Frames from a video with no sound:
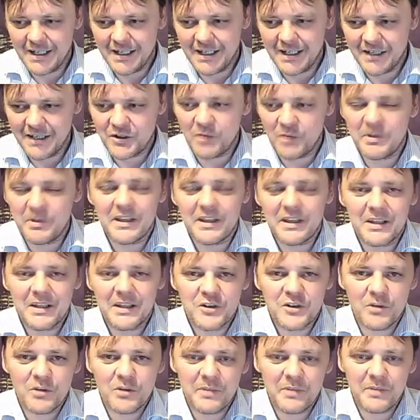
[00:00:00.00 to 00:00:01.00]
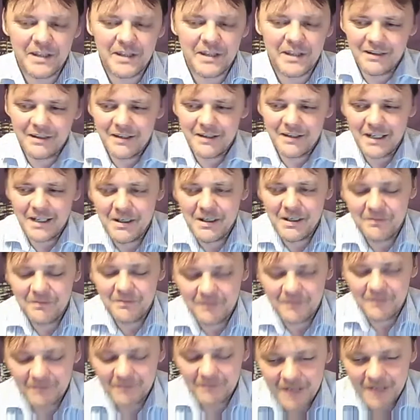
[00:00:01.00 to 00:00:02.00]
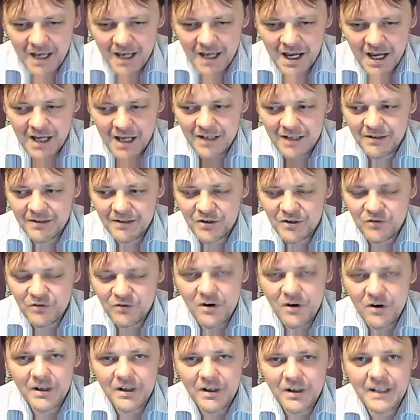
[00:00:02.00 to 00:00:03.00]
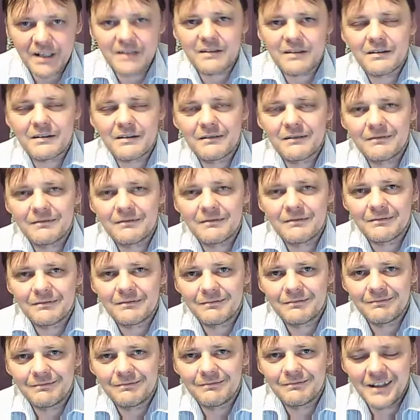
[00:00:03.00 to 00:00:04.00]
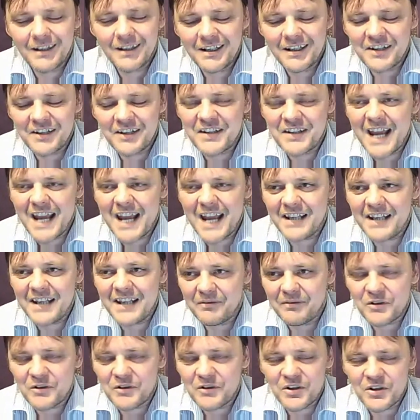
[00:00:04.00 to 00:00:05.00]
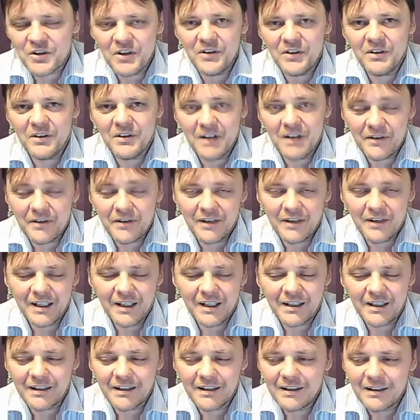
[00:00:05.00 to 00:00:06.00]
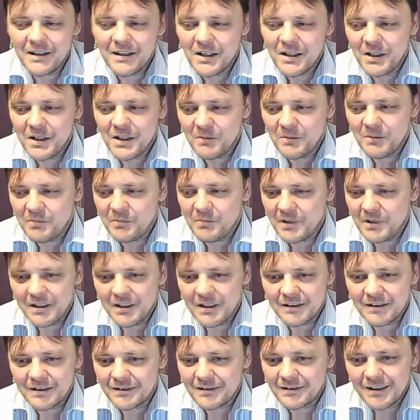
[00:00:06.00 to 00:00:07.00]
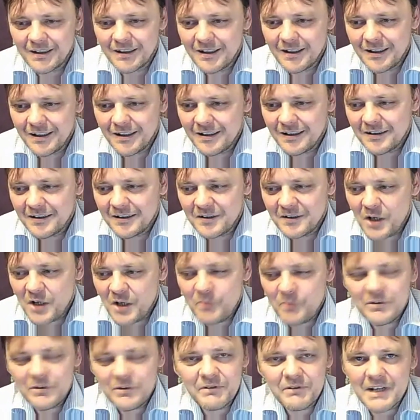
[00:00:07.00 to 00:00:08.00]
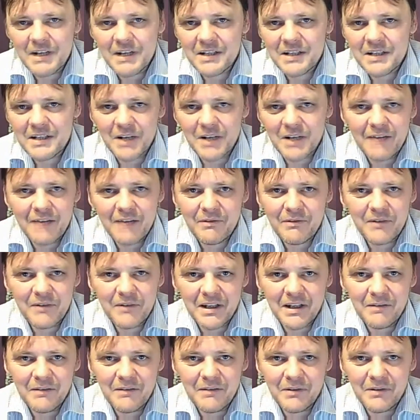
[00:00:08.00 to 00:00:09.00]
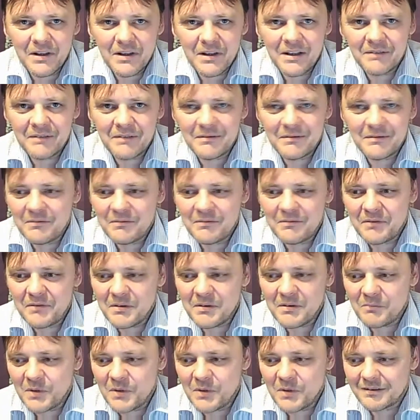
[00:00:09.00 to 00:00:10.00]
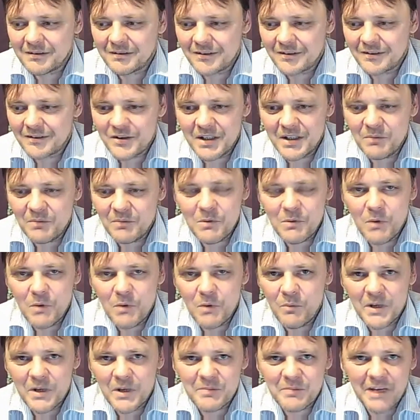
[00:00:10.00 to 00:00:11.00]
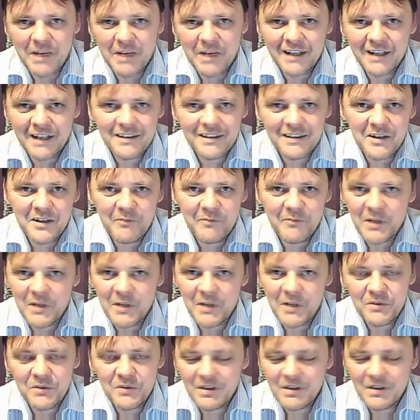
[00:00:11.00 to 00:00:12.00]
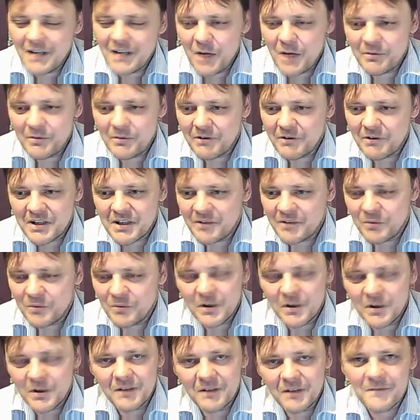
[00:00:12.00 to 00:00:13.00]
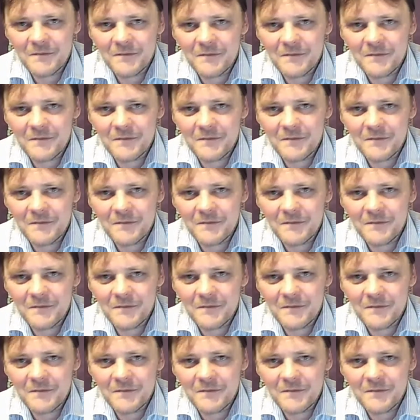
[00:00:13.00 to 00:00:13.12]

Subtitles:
she'll be the strongest contender for sure, I think, but no progressive will ever forgive her for what she did with One West Bank and Steve Mnuchin. No progressive will.